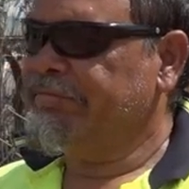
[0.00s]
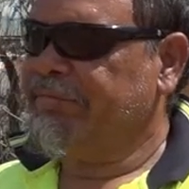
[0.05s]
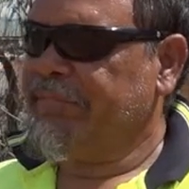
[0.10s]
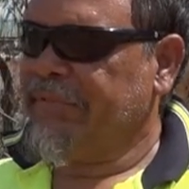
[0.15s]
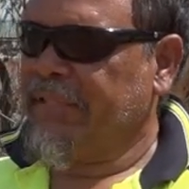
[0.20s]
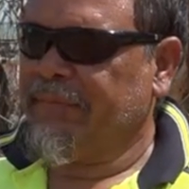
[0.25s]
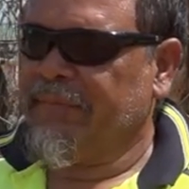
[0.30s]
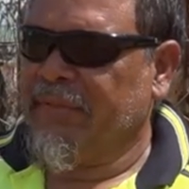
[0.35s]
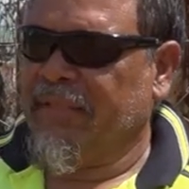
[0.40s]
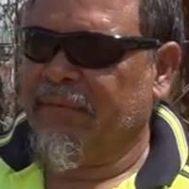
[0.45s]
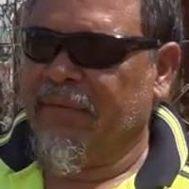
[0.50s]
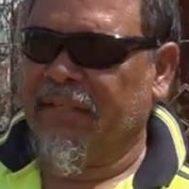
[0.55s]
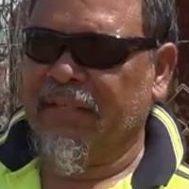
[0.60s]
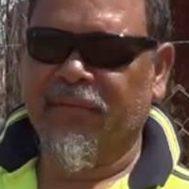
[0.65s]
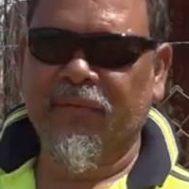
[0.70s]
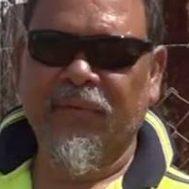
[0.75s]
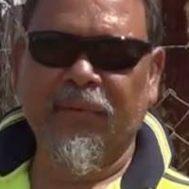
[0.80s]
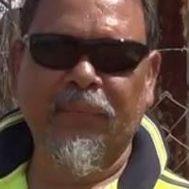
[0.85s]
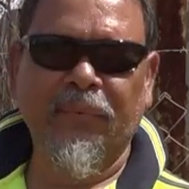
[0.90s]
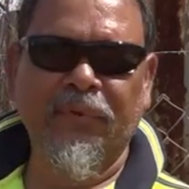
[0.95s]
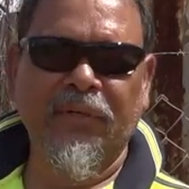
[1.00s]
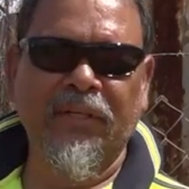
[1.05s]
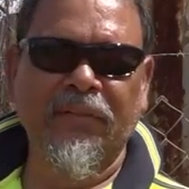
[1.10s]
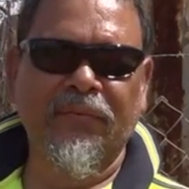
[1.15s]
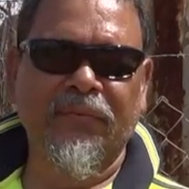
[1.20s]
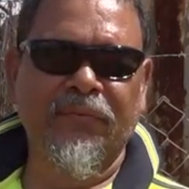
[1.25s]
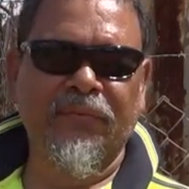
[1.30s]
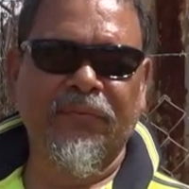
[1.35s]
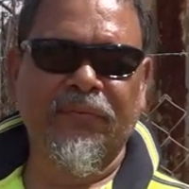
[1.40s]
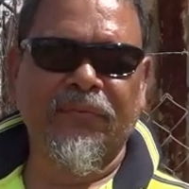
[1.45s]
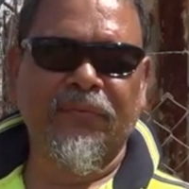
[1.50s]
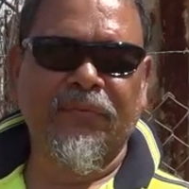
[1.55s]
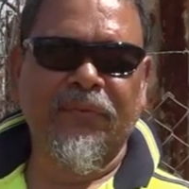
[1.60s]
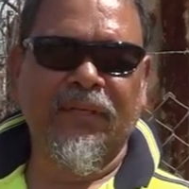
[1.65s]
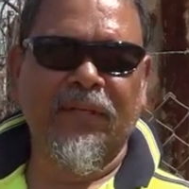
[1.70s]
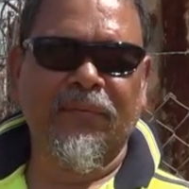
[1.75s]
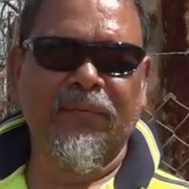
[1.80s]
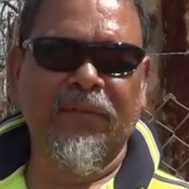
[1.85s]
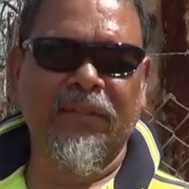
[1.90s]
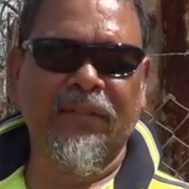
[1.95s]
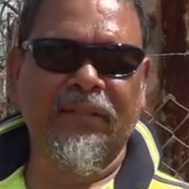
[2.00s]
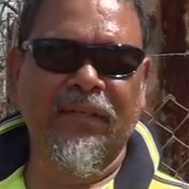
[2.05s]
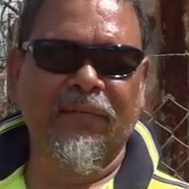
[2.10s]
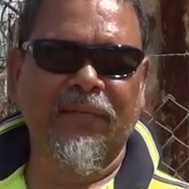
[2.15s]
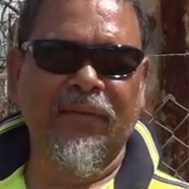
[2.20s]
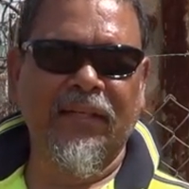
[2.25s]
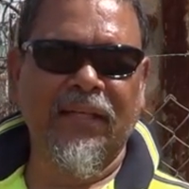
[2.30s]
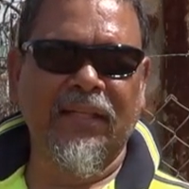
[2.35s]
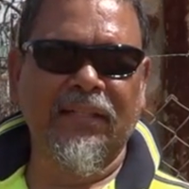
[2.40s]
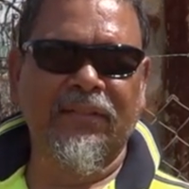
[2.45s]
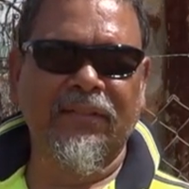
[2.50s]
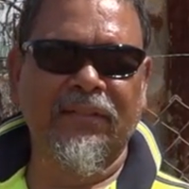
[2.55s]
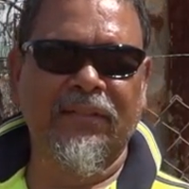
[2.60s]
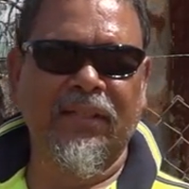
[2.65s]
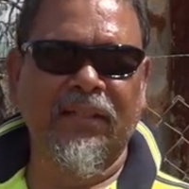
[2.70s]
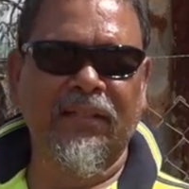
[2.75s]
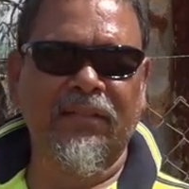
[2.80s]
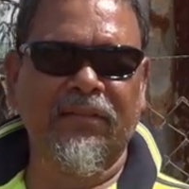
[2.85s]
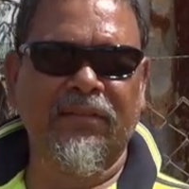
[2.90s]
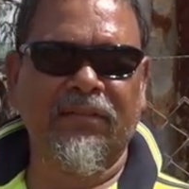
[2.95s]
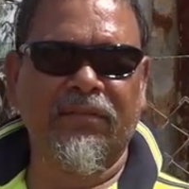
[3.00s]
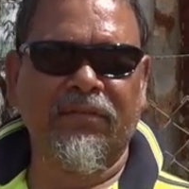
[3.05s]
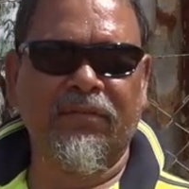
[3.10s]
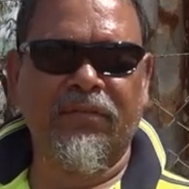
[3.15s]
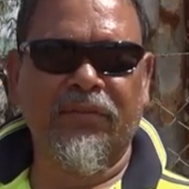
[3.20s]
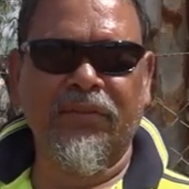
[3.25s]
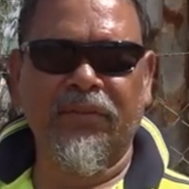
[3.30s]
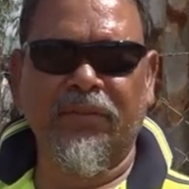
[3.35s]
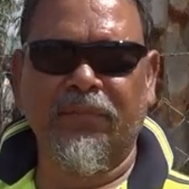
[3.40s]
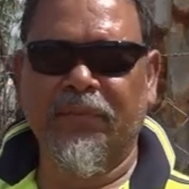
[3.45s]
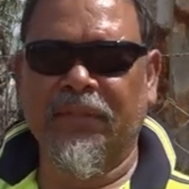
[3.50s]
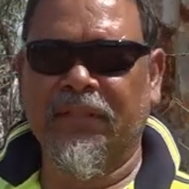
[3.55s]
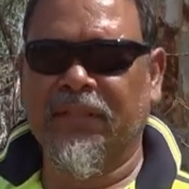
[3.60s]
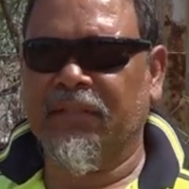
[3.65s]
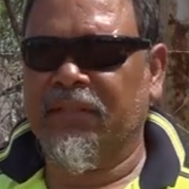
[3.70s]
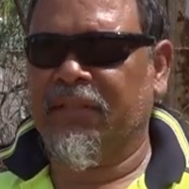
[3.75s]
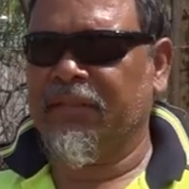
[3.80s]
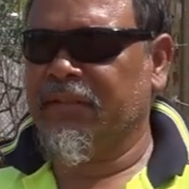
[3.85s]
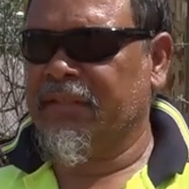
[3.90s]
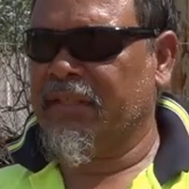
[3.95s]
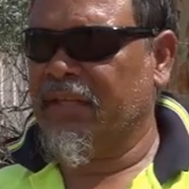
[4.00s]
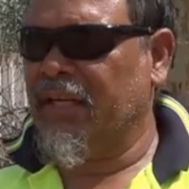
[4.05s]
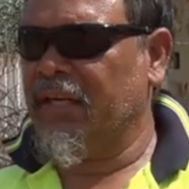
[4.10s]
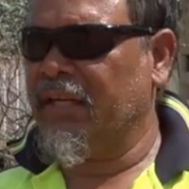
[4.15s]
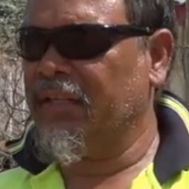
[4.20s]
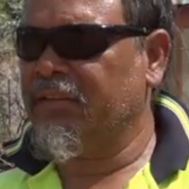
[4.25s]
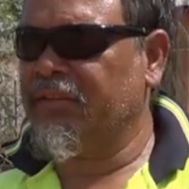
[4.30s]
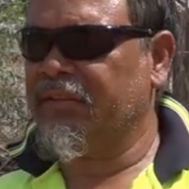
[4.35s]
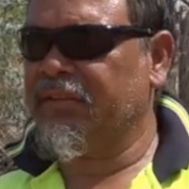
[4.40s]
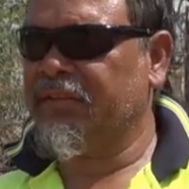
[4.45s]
sometimes I give the boys, when I'm doing something else, to use my car,